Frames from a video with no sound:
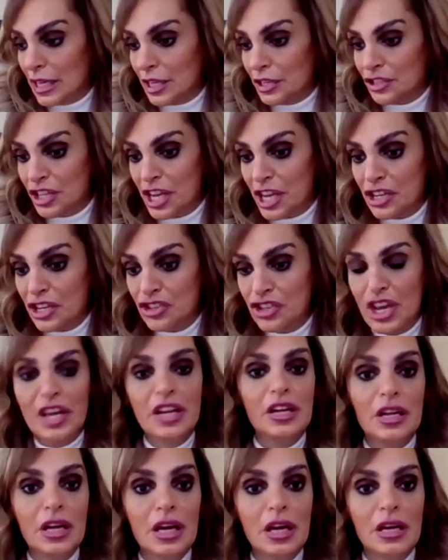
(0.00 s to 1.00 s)
change
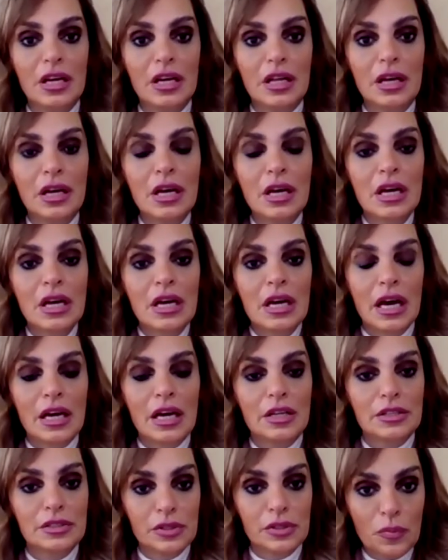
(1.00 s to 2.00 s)
in
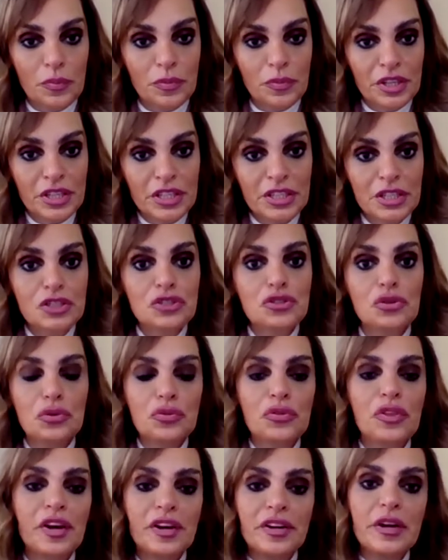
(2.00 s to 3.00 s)
the community through
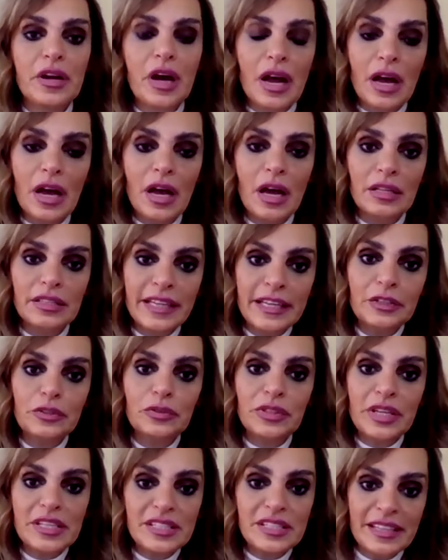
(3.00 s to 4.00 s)
their
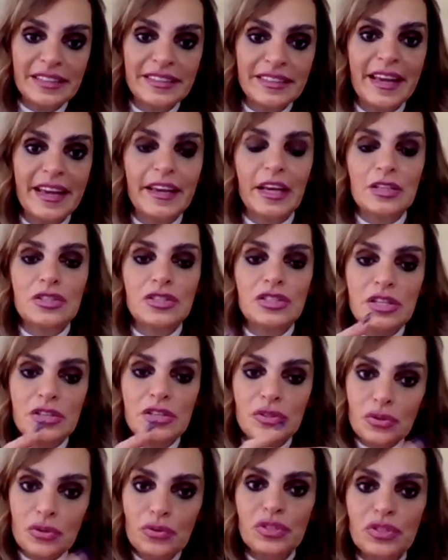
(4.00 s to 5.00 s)
day-to-day setting and
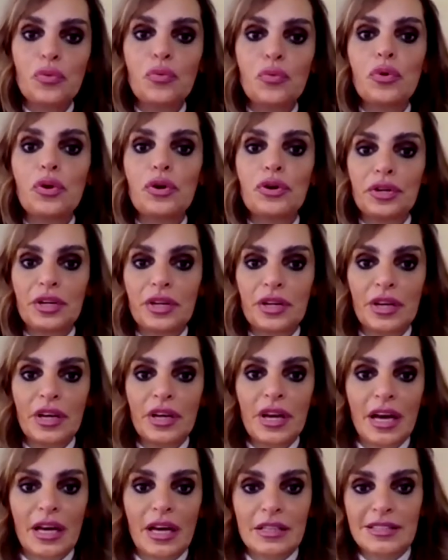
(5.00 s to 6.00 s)
through their work
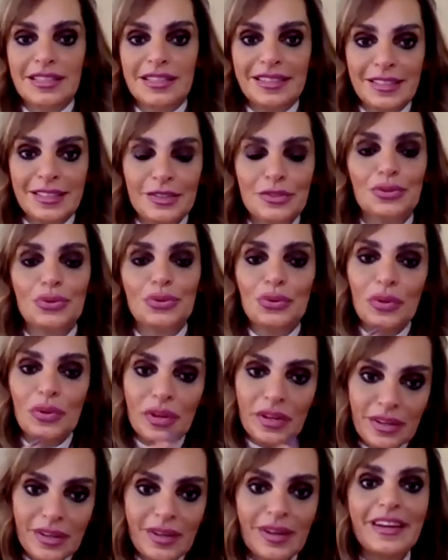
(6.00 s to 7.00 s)
and through
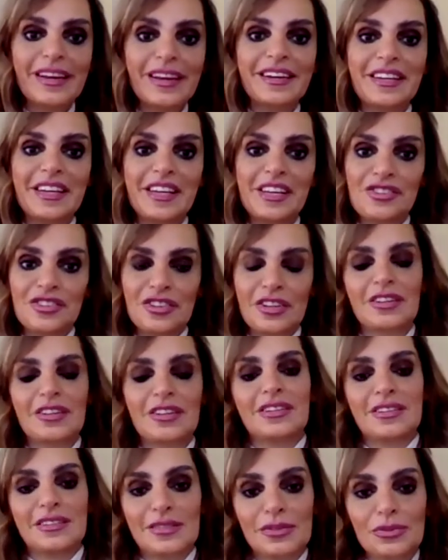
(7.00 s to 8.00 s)
their creation,
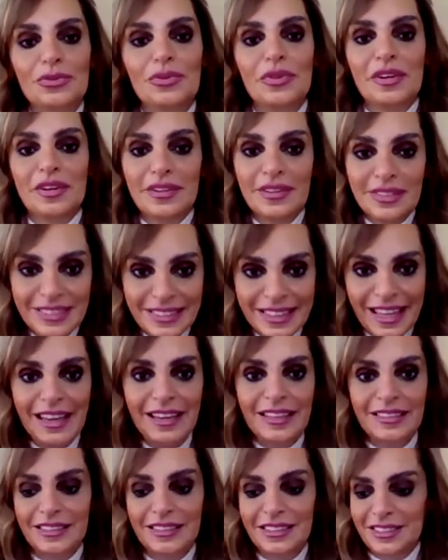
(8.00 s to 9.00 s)
through their
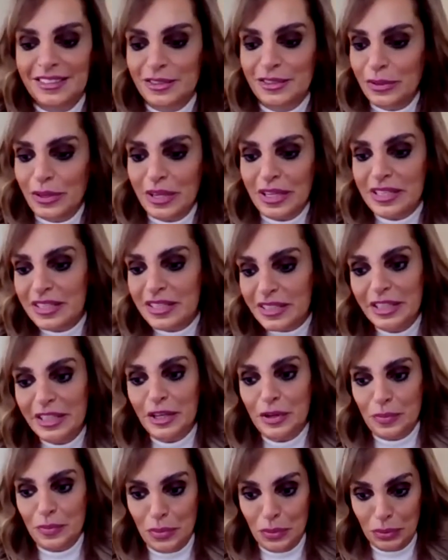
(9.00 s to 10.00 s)
talent. So it's really
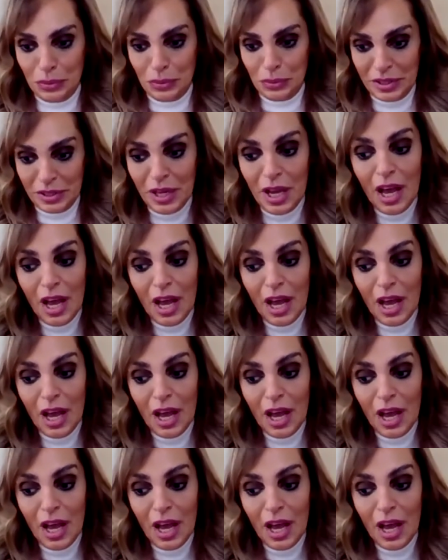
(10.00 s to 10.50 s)
important.